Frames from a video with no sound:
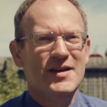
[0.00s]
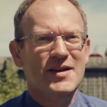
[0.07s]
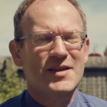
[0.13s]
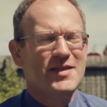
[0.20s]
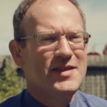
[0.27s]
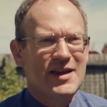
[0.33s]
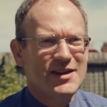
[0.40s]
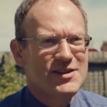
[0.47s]

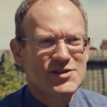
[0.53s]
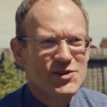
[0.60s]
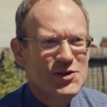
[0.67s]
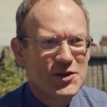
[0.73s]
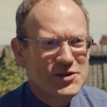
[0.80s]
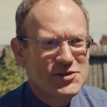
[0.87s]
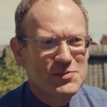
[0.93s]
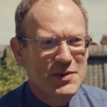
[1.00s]
That's
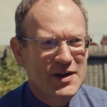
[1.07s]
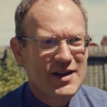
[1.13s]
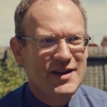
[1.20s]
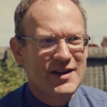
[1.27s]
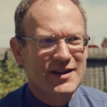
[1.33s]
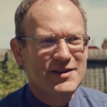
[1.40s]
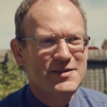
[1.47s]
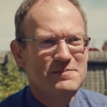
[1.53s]
God's
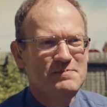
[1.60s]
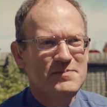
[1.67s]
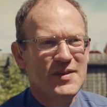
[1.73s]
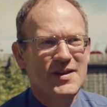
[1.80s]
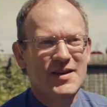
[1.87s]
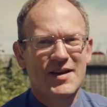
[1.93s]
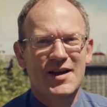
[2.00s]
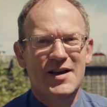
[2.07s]
plan.
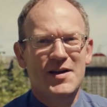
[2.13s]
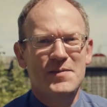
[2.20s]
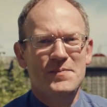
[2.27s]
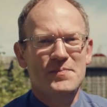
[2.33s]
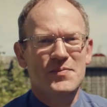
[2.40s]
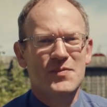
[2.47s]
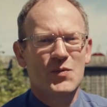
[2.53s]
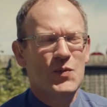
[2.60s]

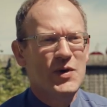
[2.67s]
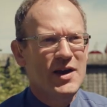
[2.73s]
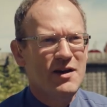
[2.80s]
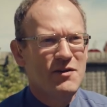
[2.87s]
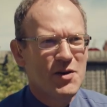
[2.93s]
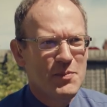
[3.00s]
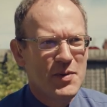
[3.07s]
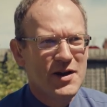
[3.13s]
We
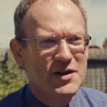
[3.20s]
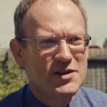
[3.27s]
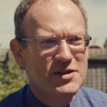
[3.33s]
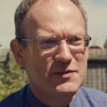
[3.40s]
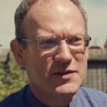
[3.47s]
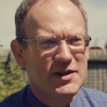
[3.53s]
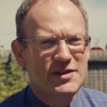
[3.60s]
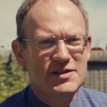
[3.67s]
are a part
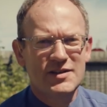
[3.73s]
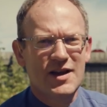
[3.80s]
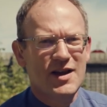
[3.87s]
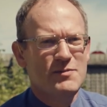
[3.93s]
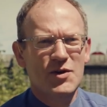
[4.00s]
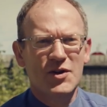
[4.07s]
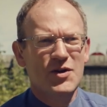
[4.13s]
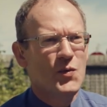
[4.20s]
of it.
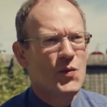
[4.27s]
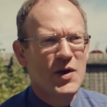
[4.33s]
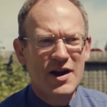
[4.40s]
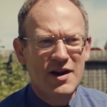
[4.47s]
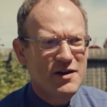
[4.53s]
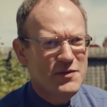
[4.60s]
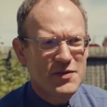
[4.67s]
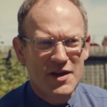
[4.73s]
I'm not
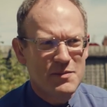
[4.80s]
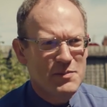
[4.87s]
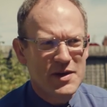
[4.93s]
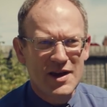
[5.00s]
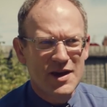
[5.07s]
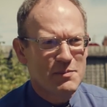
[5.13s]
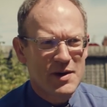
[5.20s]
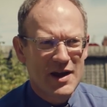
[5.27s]
aware of there
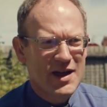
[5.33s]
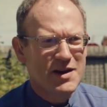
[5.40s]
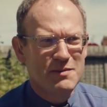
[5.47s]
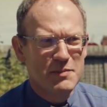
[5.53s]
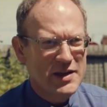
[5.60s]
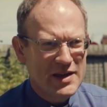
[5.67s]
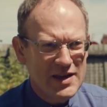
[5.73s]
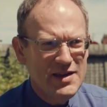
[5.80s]
being a plan
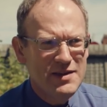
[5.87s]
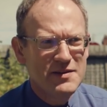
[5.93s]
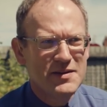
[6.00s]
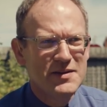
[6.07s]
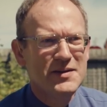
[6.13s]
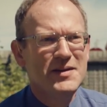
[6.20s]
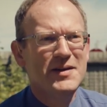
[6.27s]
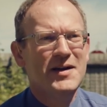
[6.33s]
B.
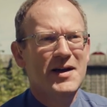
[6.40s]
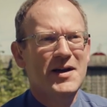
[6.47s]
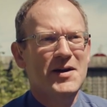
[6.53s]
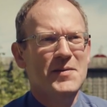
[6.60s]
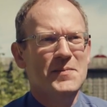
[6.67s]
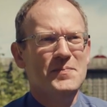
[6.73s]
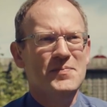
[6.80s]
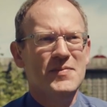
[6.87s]

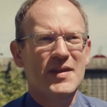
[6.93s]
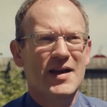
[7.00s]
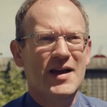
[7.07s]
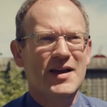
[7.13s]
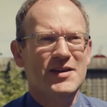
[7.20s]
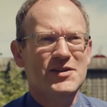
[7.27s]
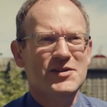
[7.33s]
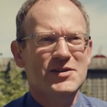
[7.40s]

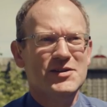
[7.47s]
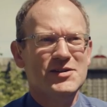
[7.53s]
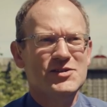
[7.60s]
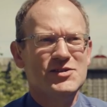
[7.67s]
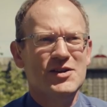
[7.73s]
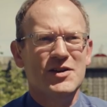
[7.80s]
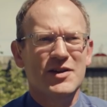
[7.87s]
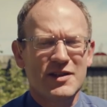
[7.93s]
And
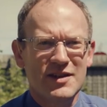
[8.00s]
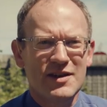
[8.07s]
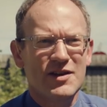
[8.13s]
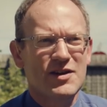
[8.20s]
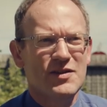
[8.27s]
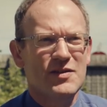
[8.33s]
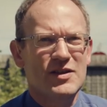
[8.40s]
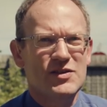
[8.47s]
so I
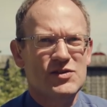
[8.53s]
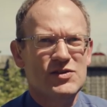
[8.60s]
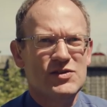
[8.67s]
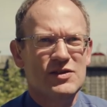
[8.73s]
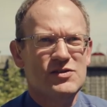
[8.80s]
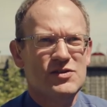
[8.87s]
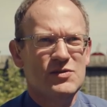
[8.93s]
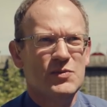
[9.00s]
think there's a
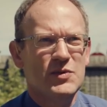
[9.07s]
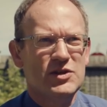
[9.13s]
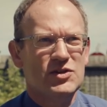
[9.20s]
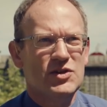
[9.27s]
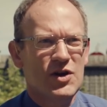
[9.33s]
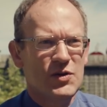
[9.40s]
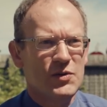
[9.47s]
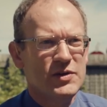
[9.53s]
sense in
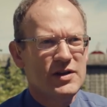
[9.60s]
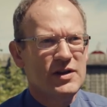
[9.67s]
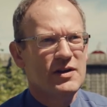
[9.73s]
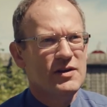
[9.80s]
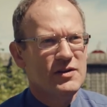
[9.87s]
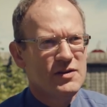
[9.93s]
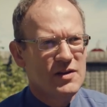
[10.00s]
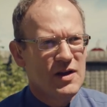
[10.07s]
which
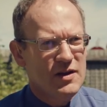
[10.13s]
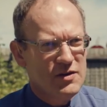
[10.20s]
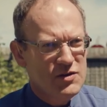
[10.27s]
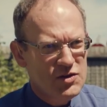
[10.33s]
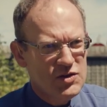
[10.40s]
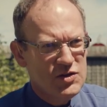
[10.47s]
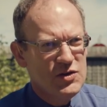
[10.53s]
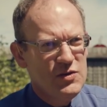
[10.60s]
holding
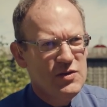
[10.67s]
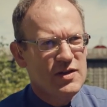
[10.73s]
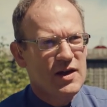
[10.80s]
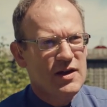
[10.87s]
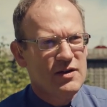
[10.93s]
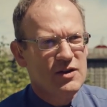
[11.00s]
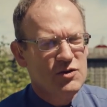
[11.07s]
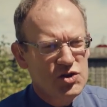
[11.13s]
to
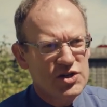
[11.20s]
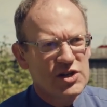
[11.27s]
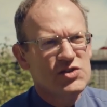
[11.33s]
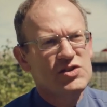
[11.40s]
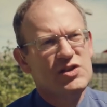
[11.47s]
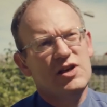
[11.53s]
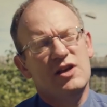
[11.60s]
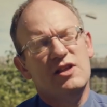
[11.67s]
that and
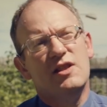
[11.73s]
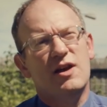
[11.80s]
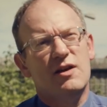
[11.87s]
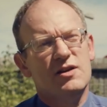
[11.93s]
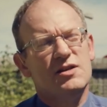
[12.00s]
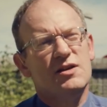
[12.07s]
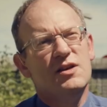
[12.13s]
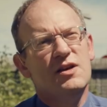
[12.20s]
trusting in
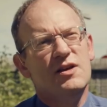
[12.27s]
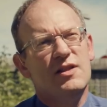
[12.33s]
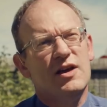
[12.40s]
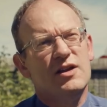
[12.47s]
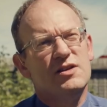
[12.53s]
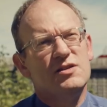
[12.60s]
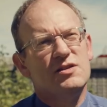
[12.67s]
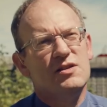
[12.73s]

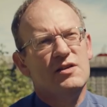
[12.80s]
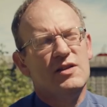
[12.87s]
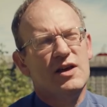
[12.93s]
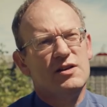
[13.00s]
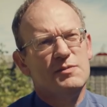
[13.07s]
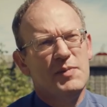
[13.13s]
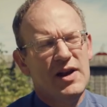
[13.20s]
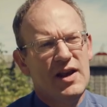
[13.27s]
that
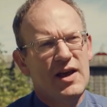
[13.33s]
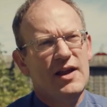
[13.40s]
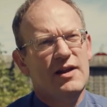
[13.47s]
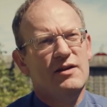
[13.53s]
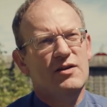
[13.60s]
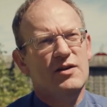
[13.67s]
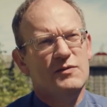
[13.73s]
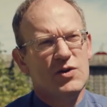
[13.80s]

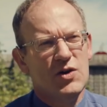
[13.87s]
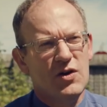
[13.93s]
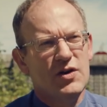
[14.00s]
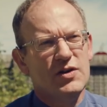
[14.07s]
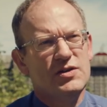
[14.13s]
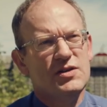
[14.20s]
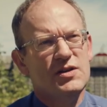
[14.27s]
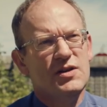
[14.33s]
plan of
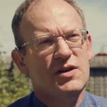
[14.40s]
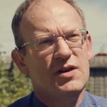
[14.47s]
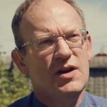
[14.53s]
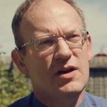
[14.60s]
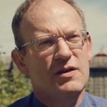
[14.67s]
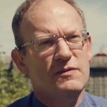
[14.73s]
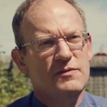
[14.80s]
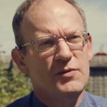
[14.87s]
God
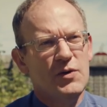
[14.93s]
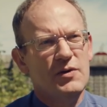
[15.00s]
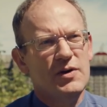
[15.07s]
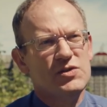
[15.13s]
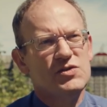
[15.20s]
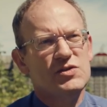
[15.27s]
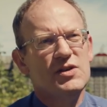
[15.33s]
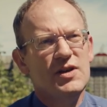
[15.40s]
for
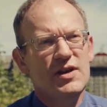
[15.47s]
us,